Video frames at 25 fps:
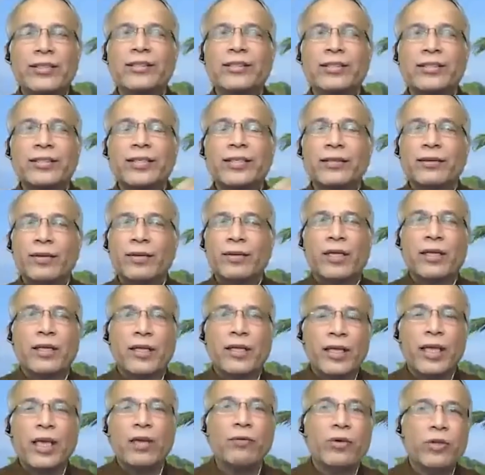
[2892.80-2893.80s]
she,
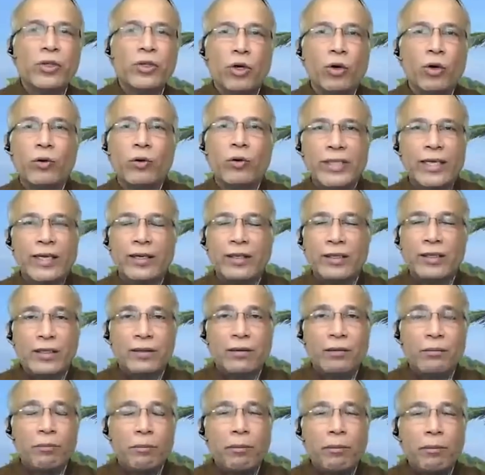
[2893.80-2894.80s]
even though that
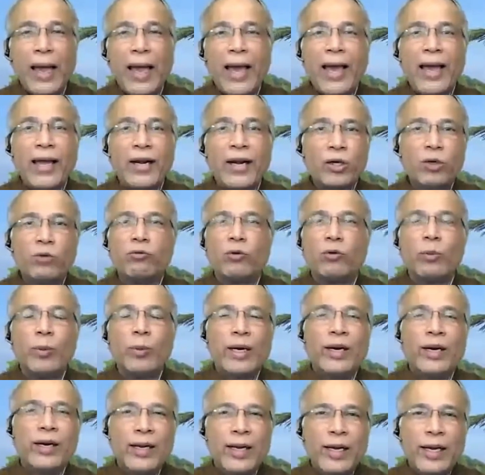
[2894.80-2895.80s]
the man to
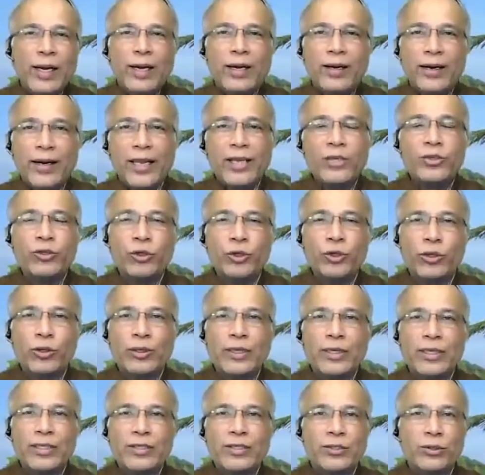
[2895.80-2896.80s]
woman ratio
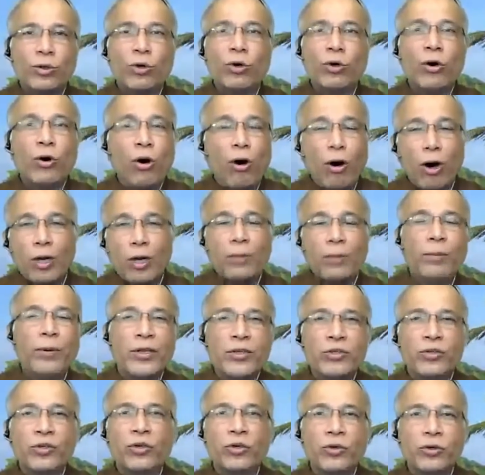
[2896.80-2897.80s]
is so horribly
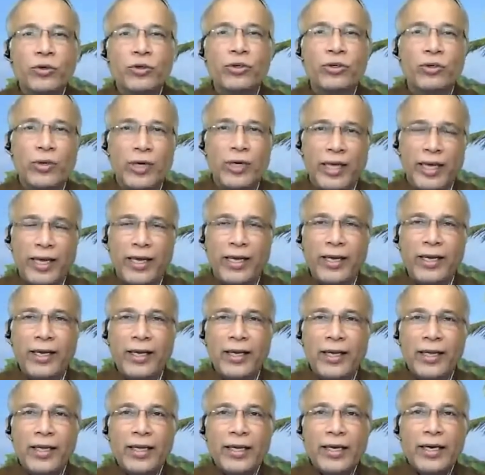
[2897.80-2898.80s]
skewed today,
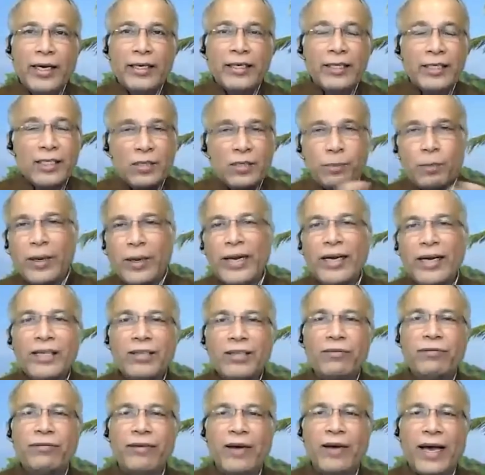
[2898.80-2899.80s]
despite
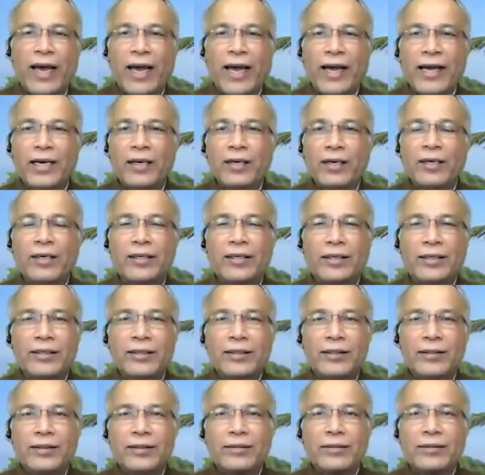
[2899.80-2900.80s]
the fact
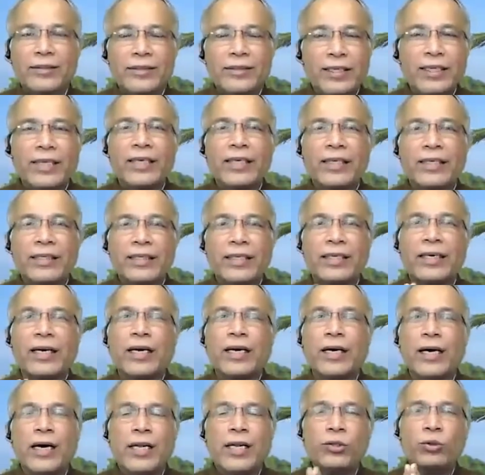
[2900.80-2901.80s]
the
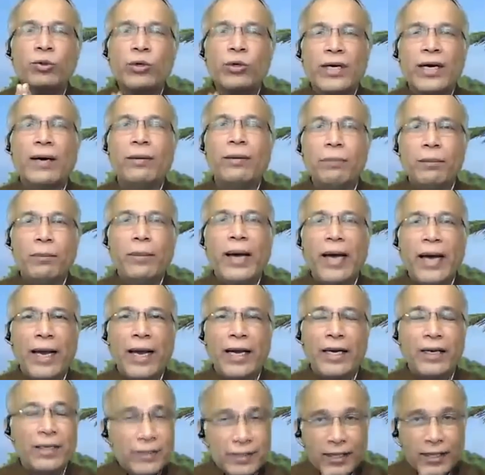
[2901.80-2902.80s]
girls who come
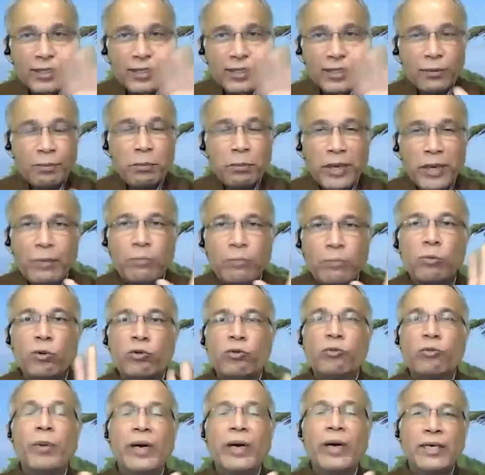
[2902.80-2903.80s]
back, there is a big
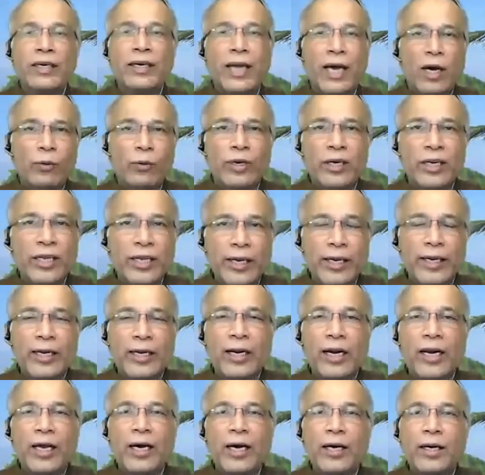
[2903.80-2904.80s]
movement now in
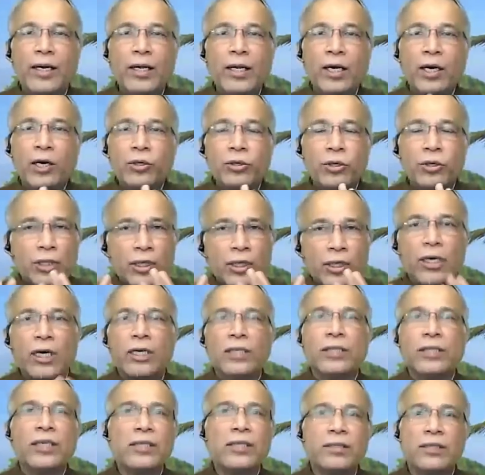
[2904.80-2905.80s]
Kerala to
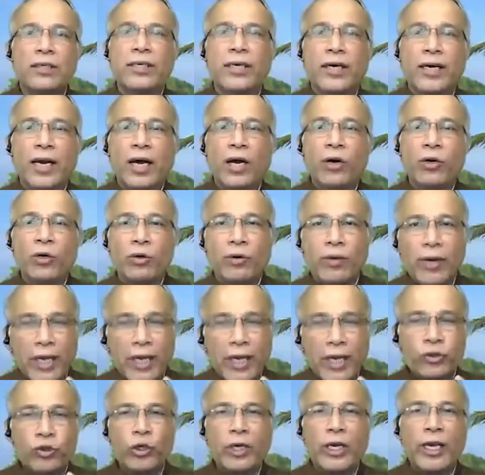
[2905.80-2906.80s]
turn this thing around, to
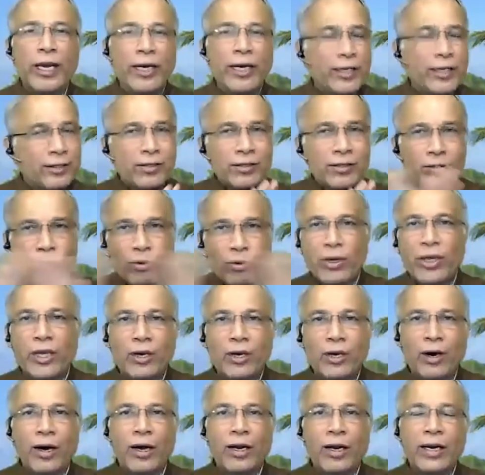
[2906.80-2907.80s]
educate. This is going
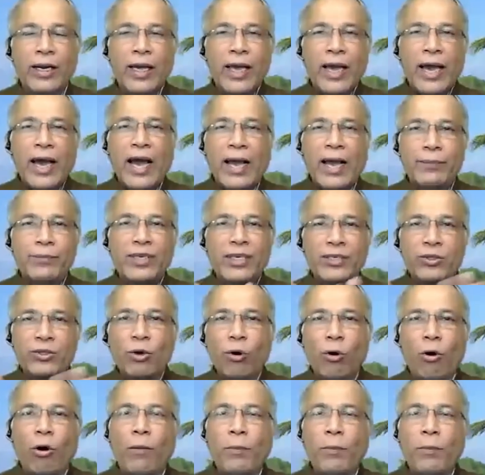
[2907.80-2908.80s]
on. I'm just
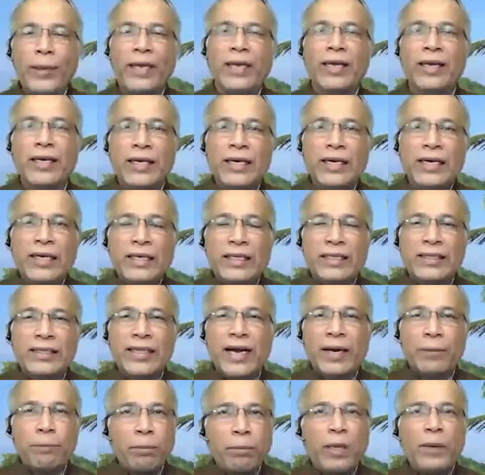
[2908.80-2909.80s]
hoping
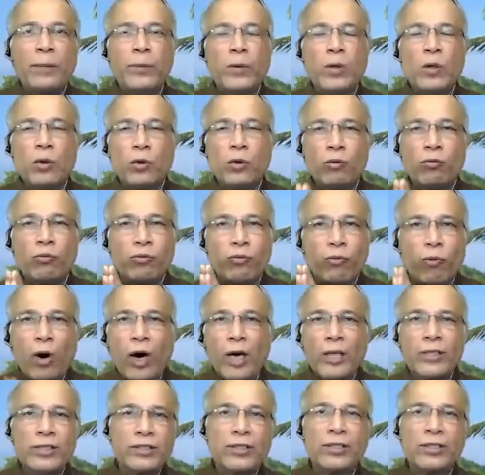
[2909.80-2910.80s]
that people who
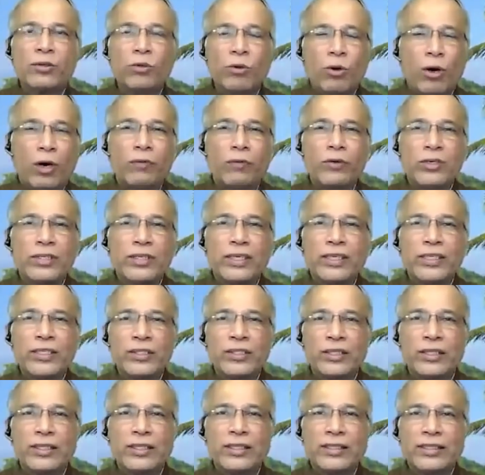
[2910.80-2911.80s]
watch this
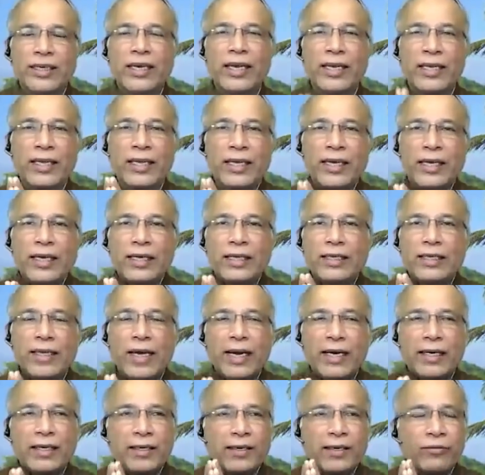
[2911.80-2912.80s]
conversation say
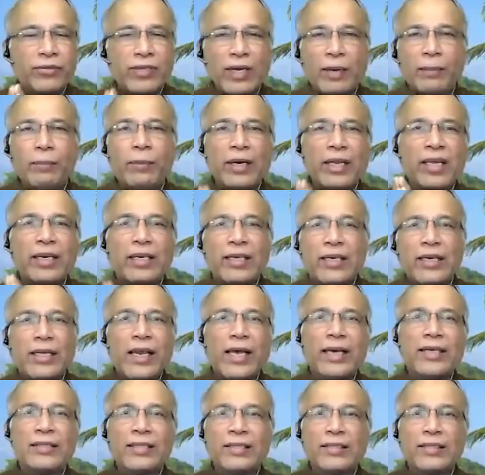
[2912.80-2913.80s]
that if somebody
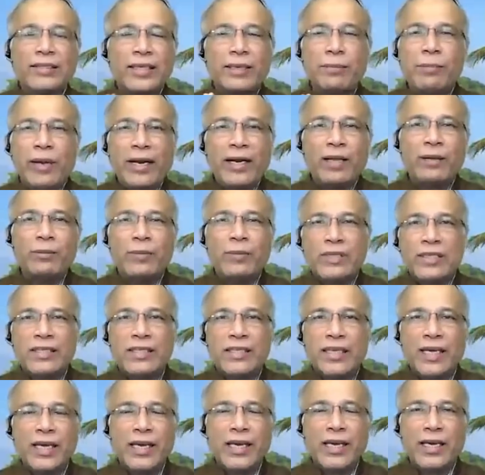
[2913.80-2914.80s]
realizes they made a
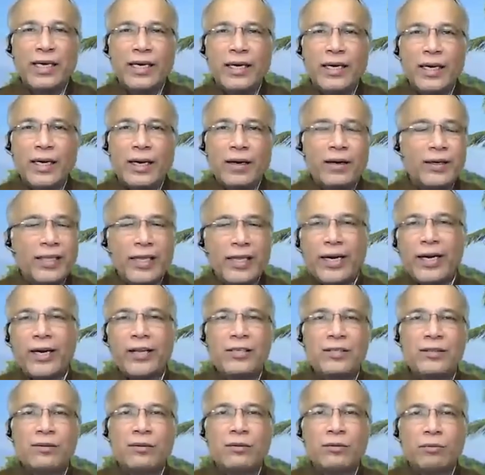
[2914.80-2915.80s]
mistake, whether it
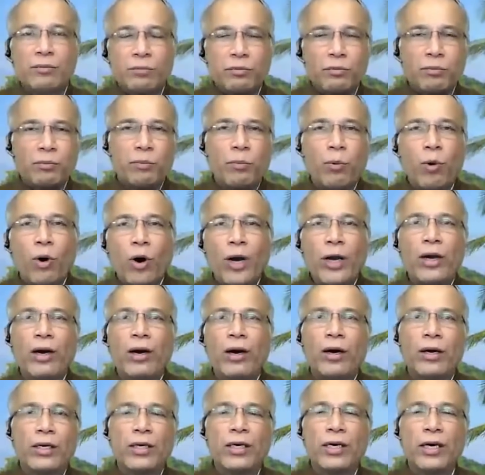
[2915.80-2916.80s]
is boy
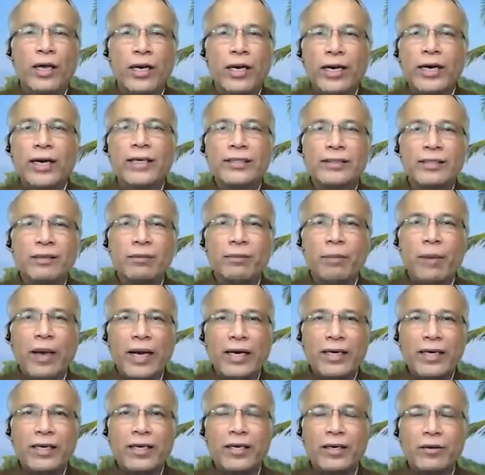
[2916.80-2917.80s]
or girl, it doesn't
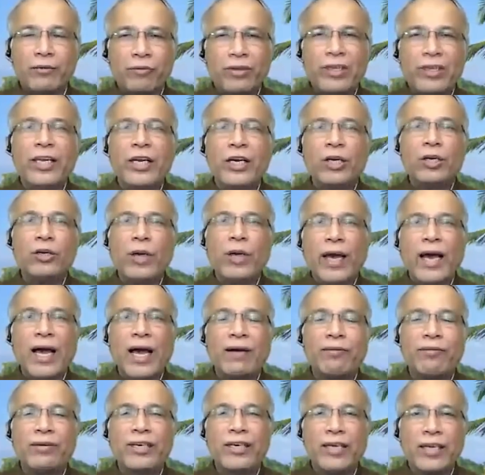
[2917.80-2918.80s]
matter. We need to
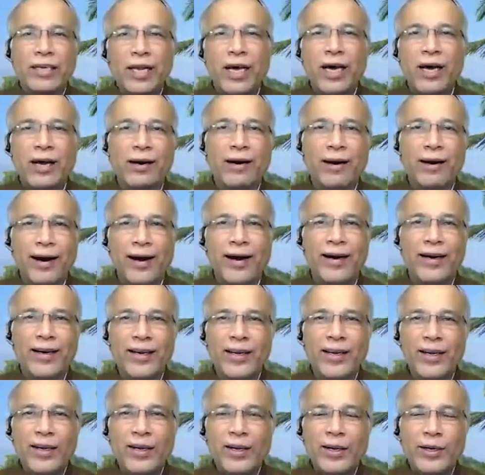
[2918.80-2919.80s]
have it in our heart
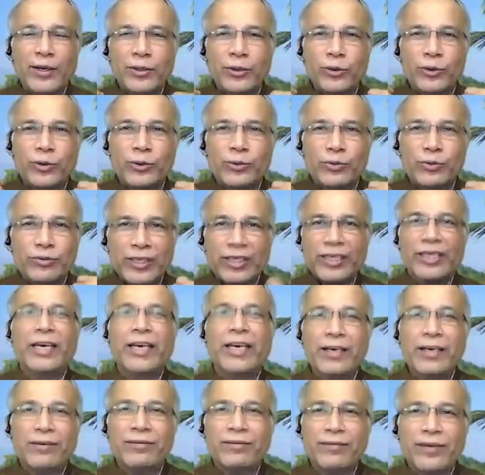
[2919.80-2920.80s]
to
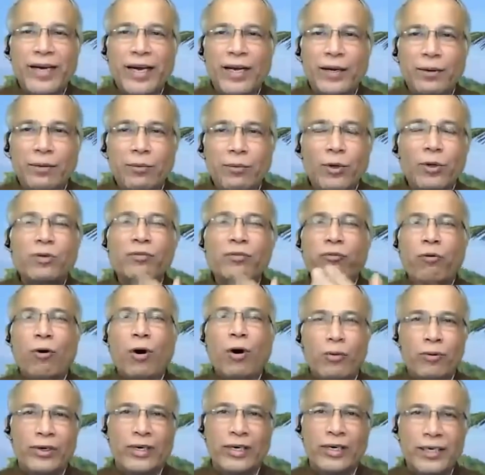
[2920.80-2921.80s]
forgive and look
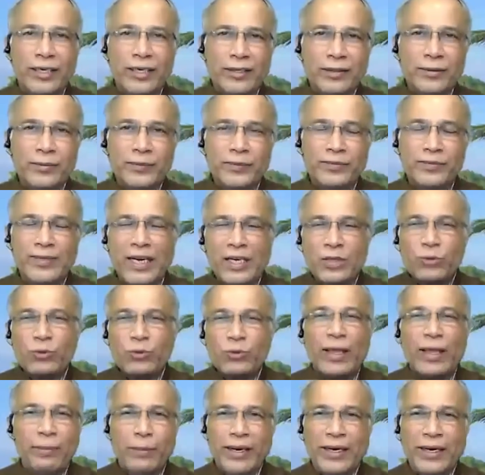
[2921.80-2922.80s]
forward. That's what
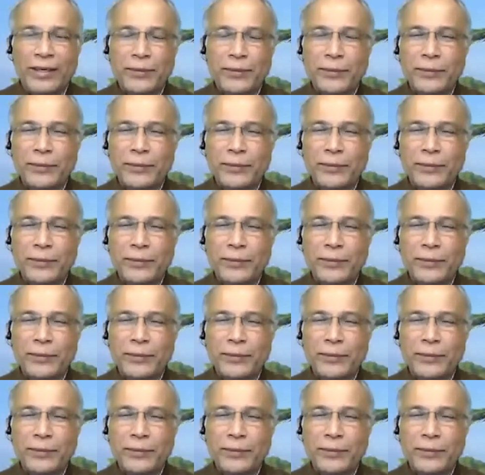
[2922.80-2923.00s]
I meant.